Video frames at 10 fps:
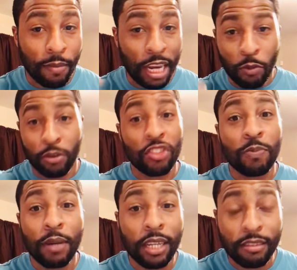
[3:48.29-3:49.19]
and
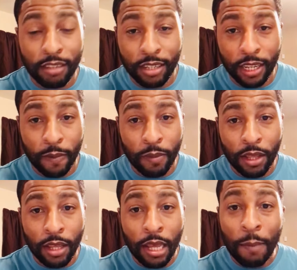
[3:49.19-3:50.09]
respond to them,
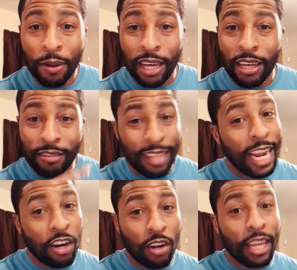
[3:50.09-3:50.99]
because they
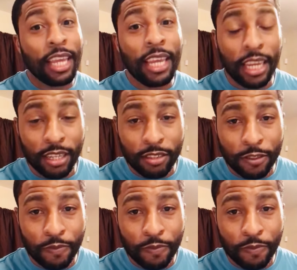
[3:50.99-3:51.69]
are his.